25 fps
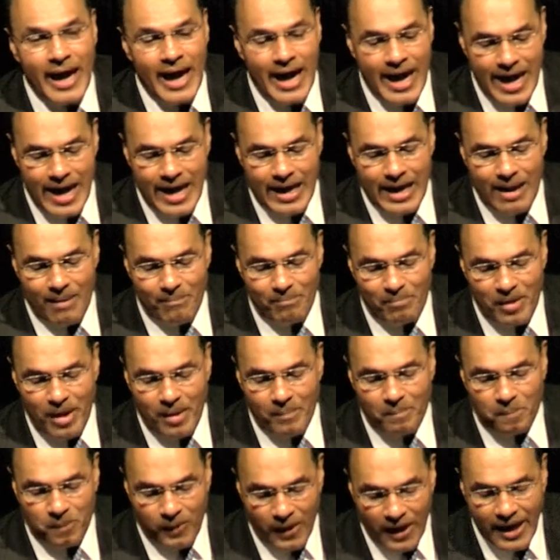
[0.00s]
And I'm
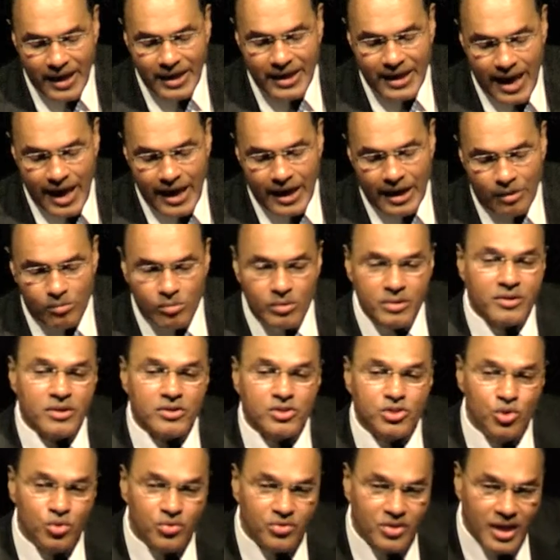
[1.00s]
being placated with the
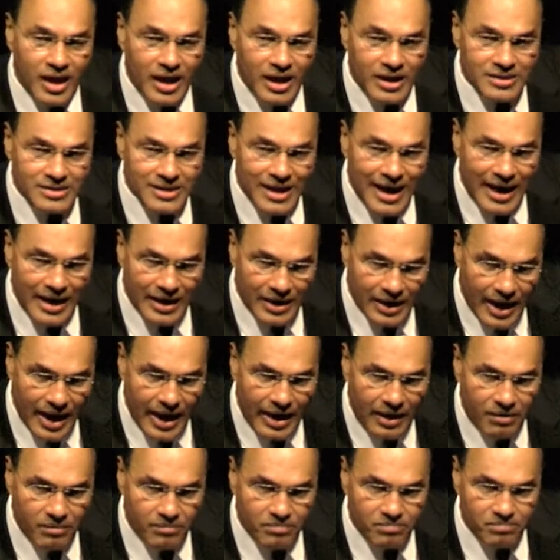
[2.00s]
two things I
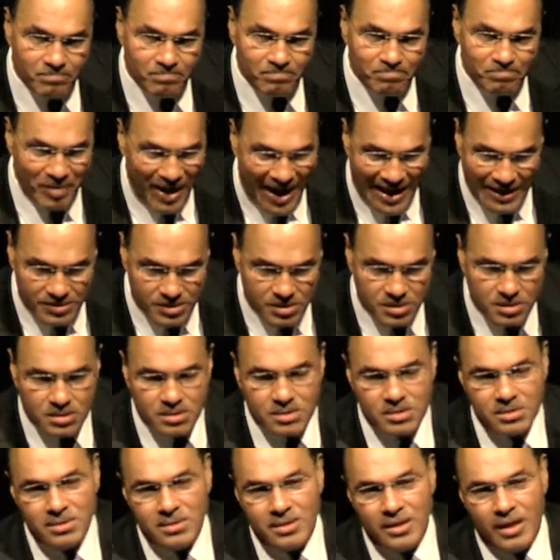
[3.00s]
like
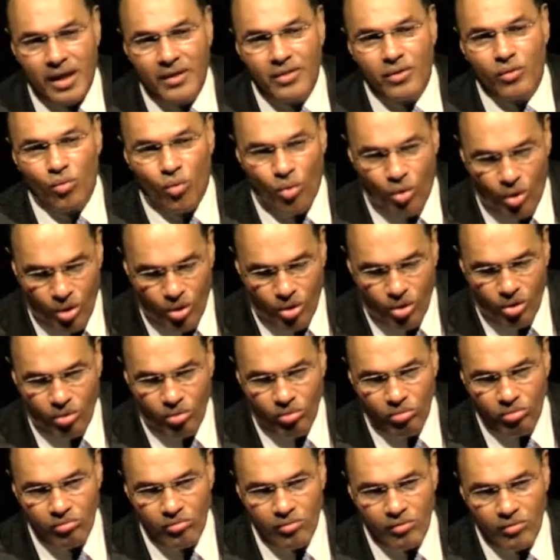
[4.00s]
best in the world,
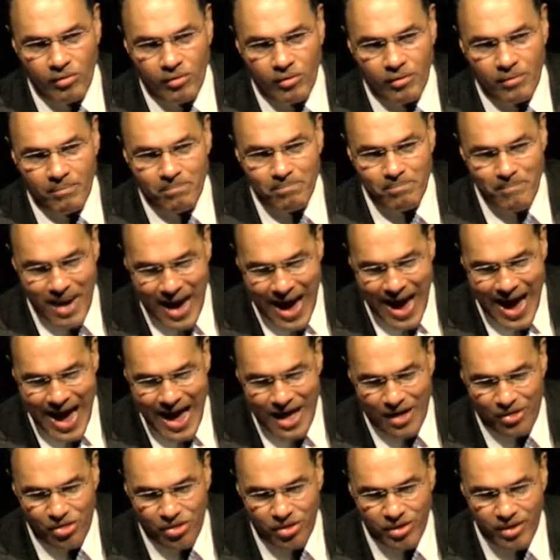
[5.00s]

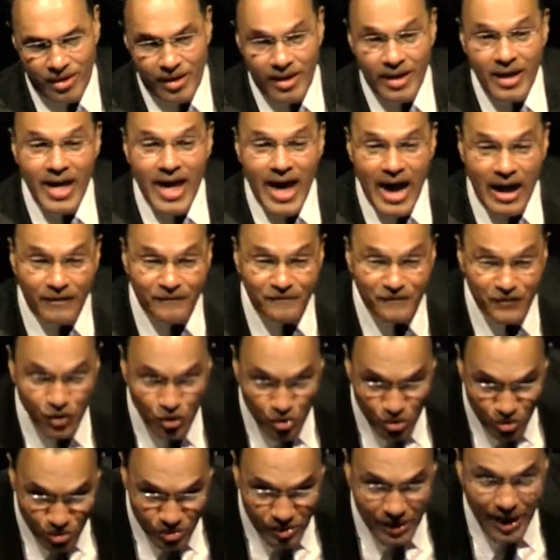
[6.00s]
math and
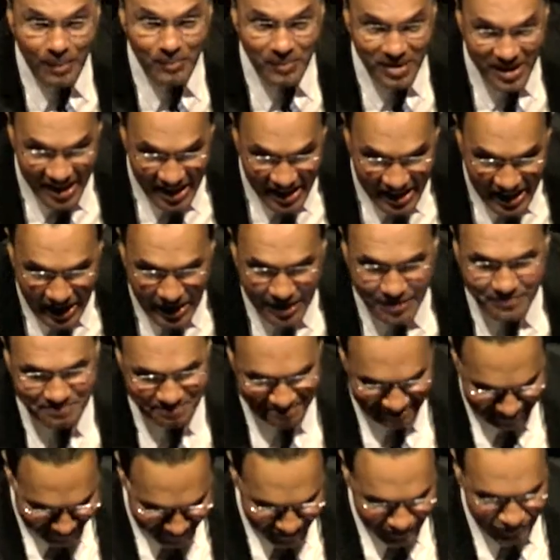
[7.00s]
food. I'm
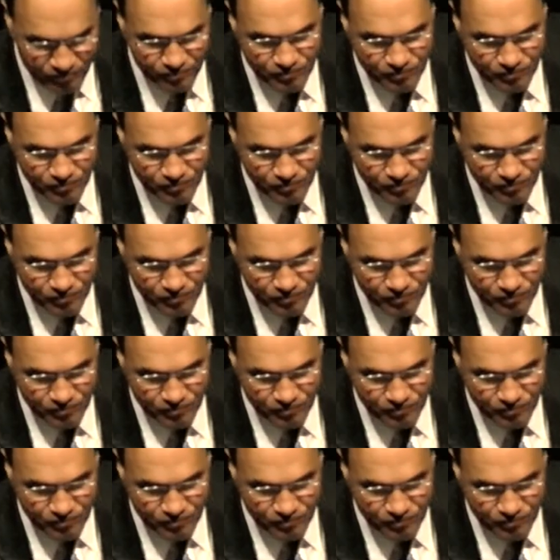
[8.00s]
eating.